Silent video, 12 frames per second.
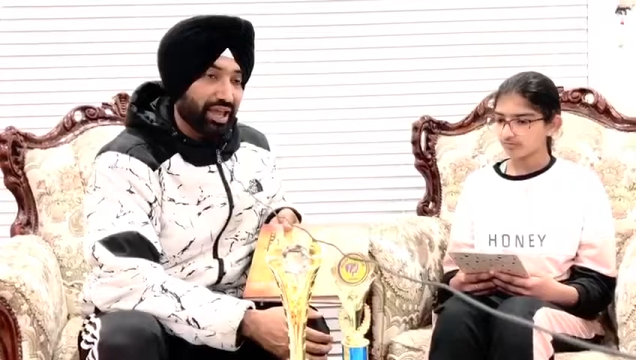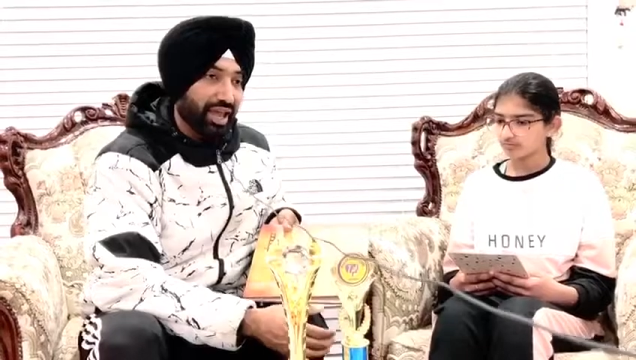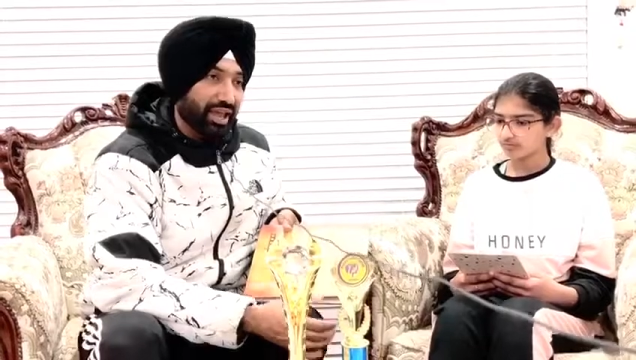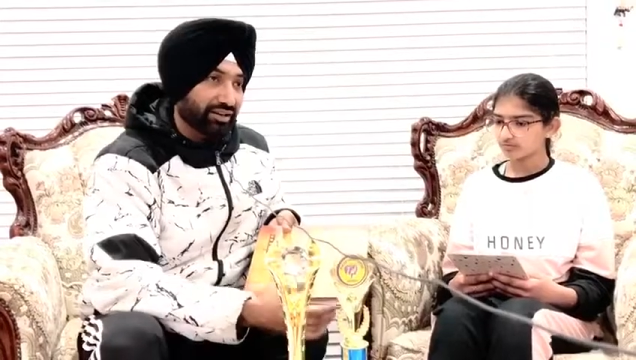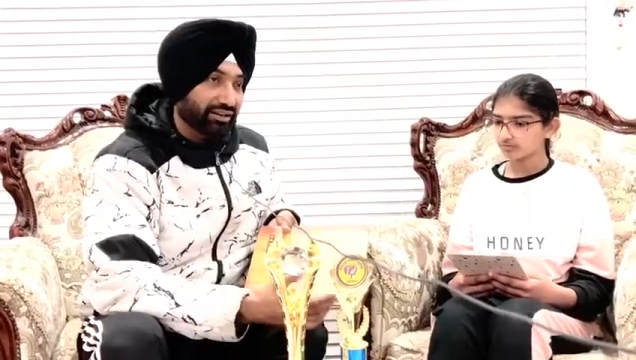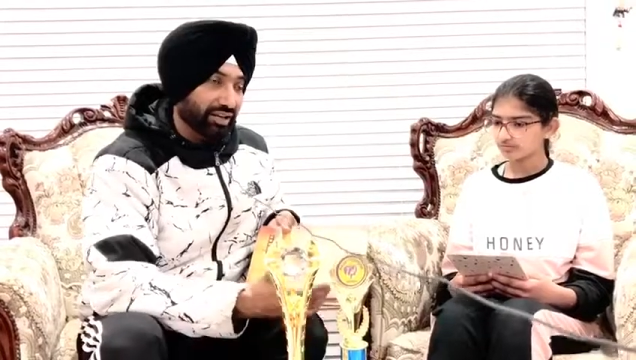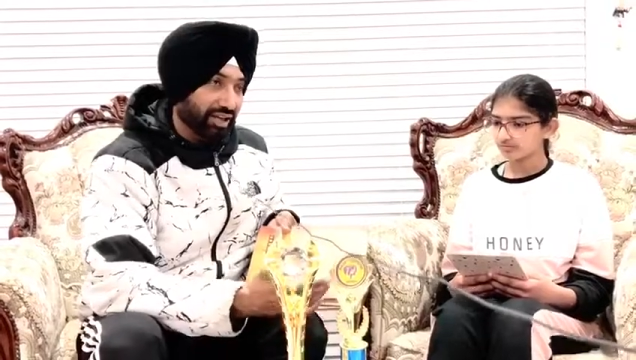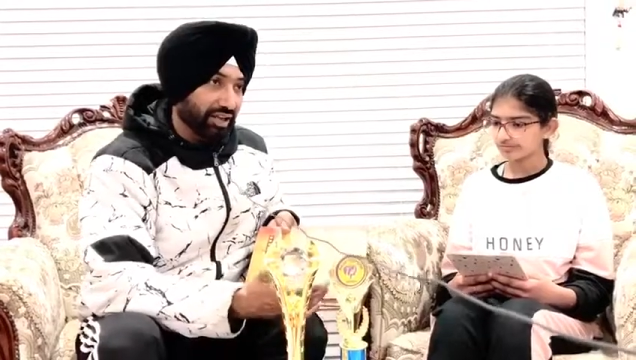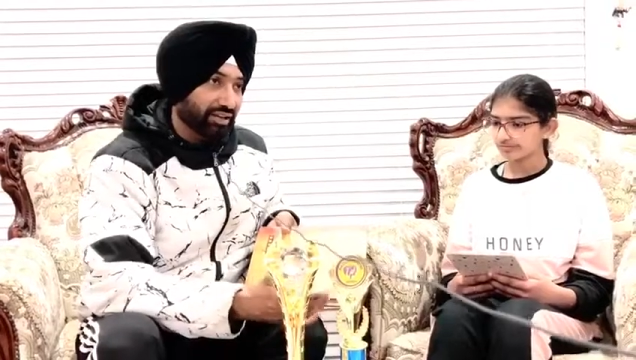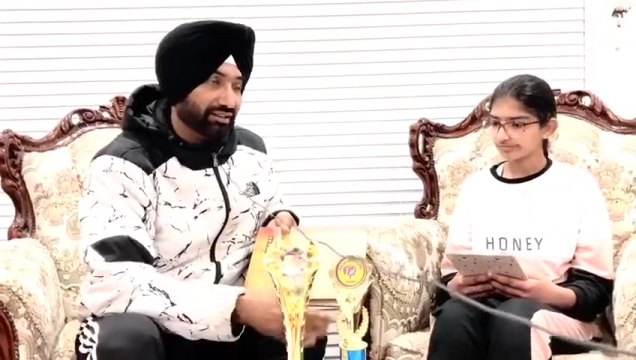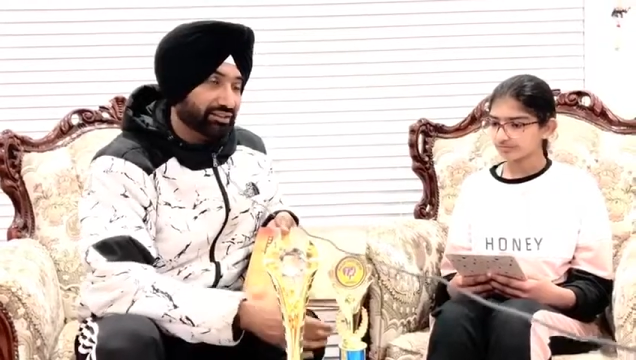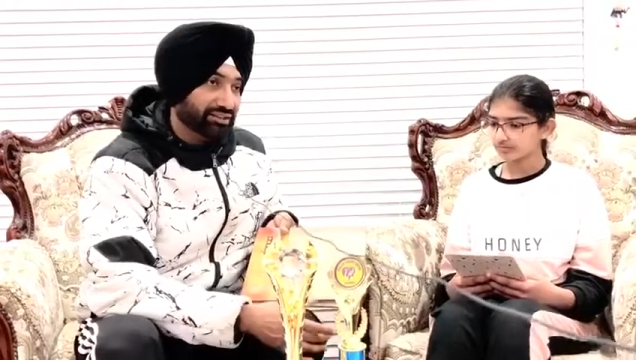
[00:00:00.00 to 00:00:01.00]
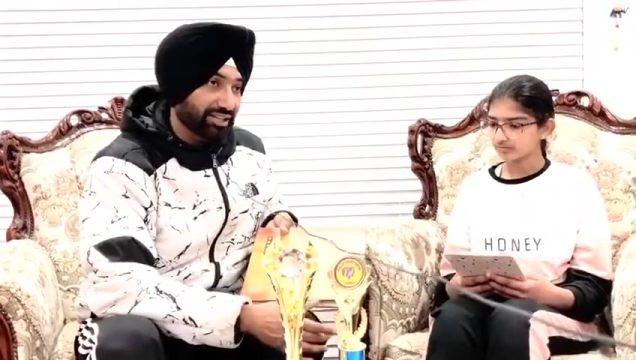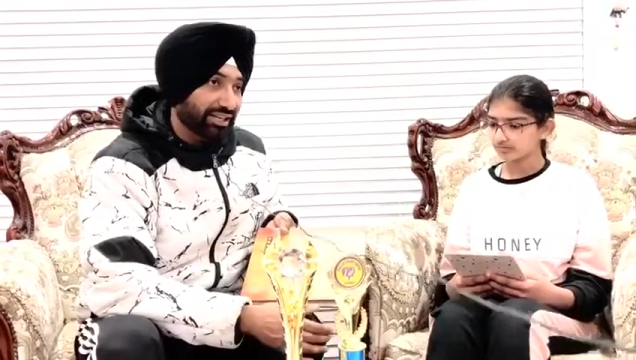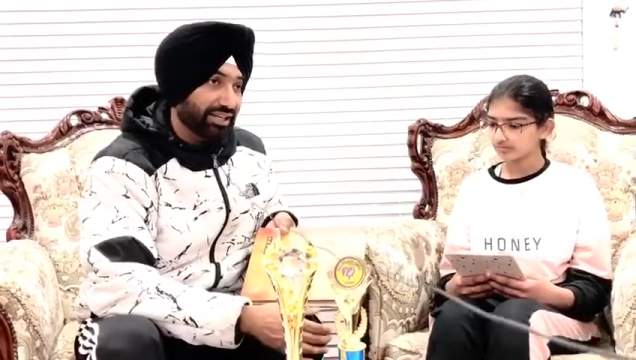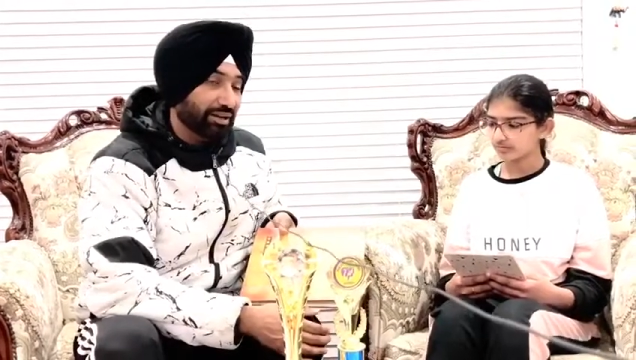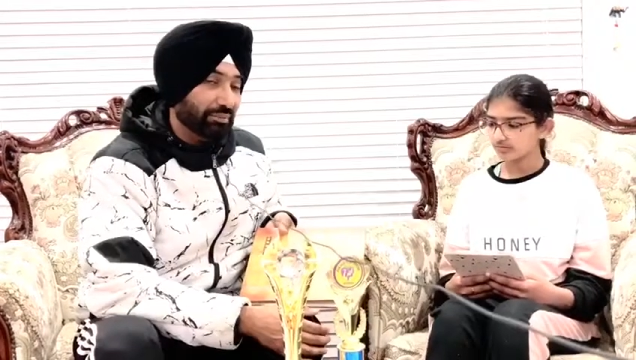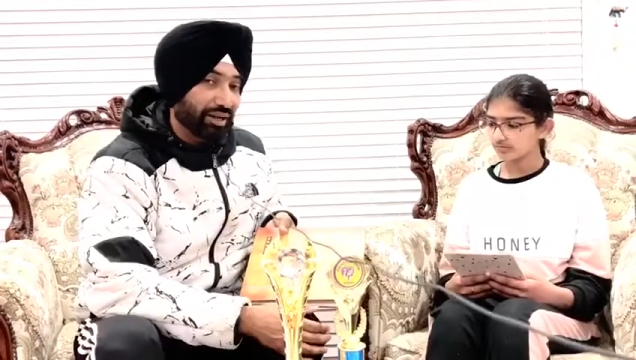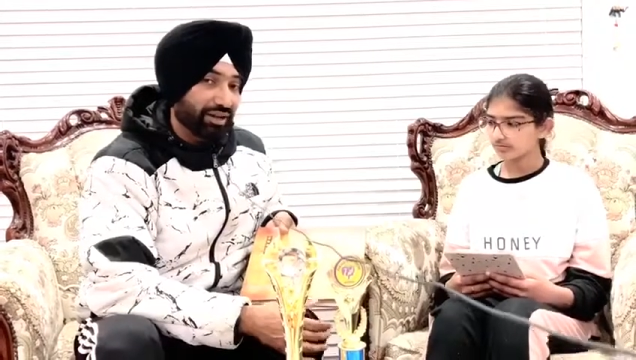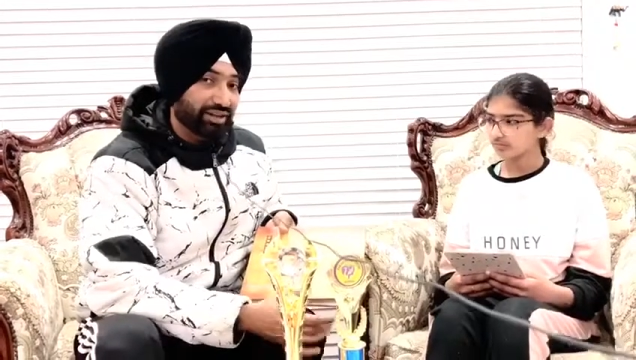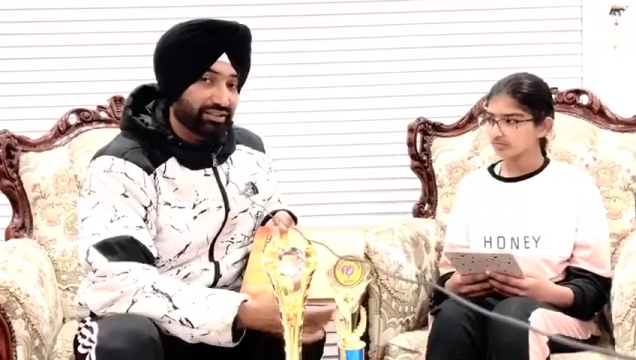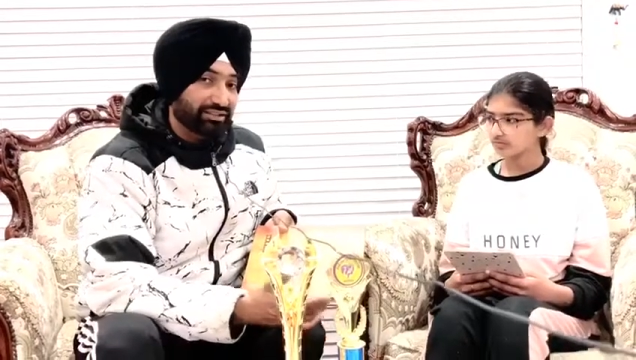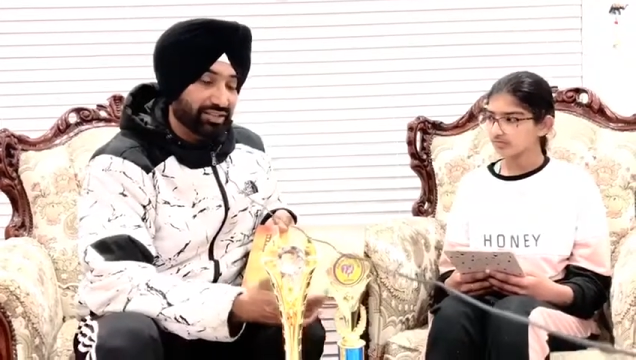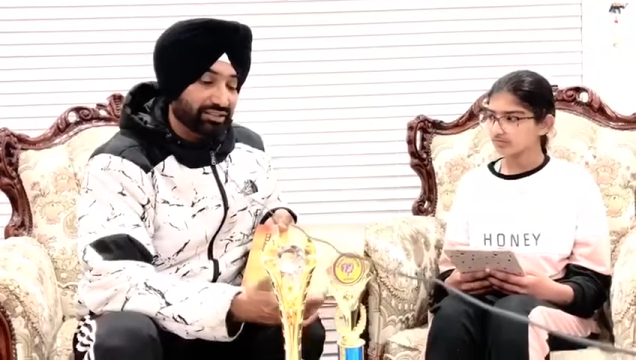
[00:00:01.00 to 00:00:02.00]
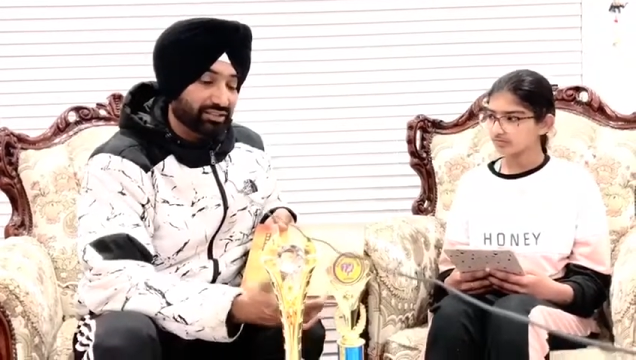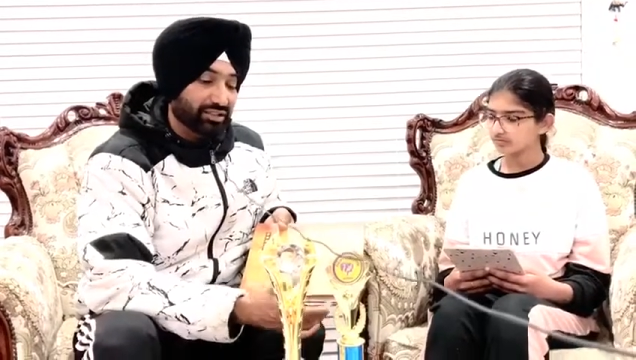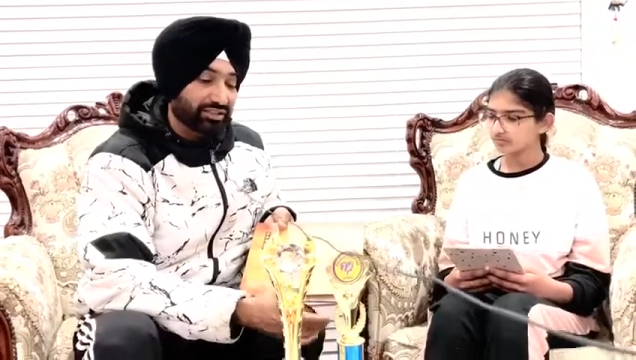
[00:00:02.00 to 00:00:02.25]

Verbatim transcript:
Speaker 1: and in Australia many is, is a uh,